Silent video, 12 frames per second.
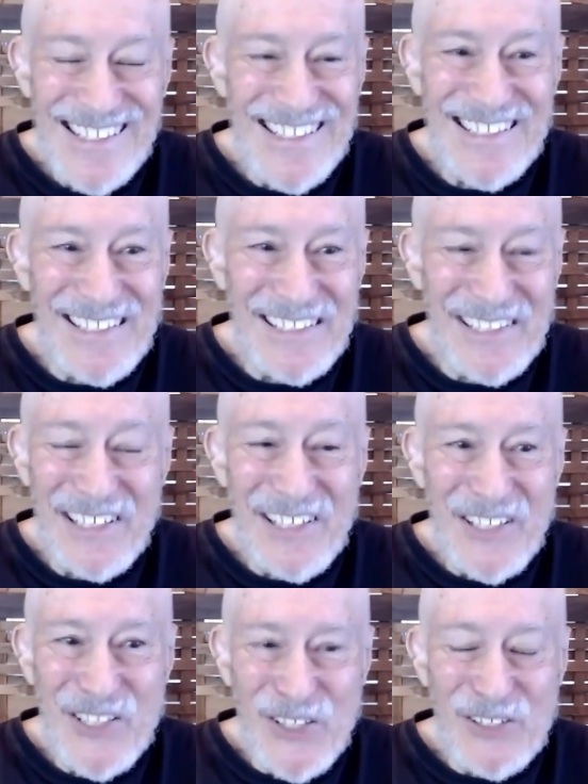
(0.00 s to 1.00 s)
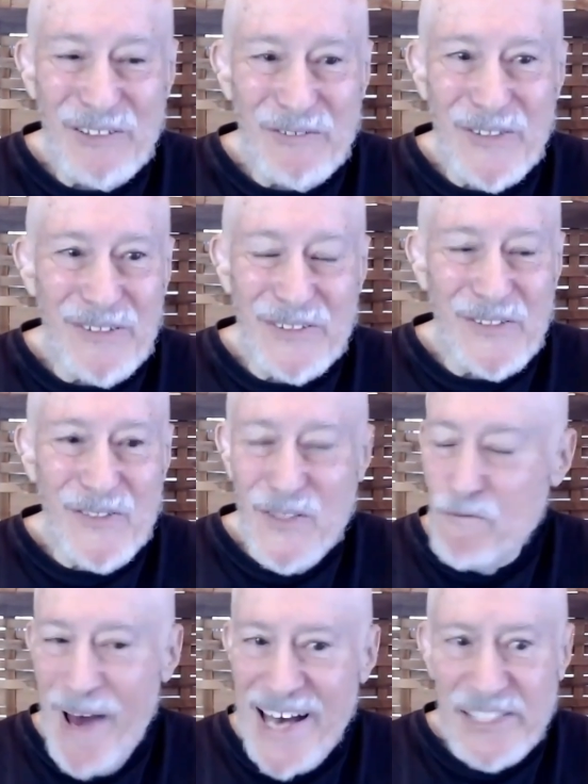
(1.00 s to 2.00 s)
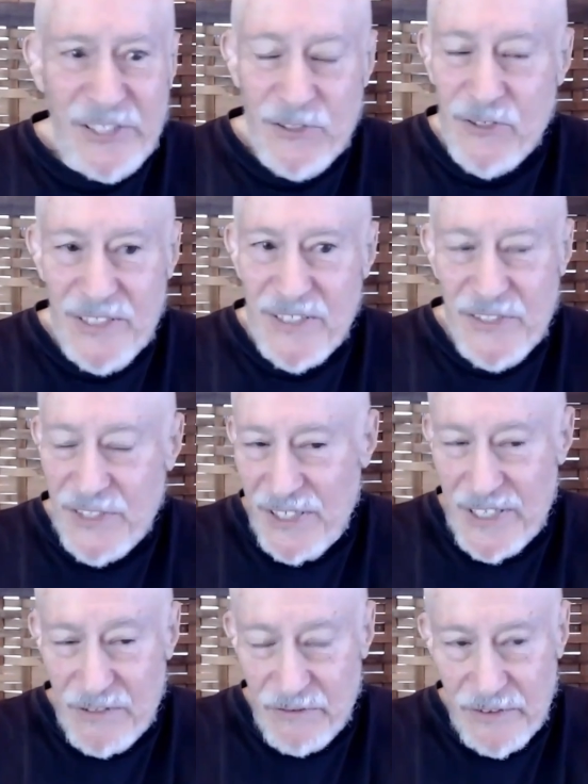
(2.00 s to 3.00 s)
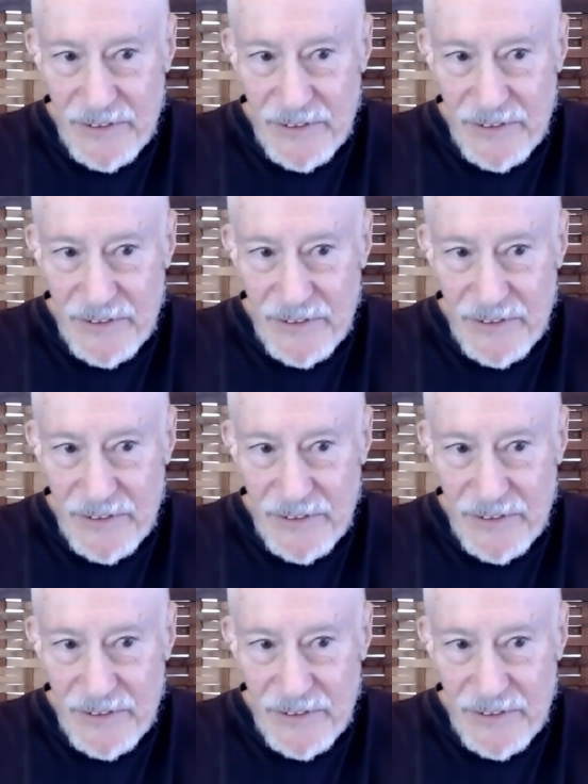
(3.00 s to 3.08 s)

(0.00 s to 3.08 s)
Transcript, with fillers: it, you're the master and the slave.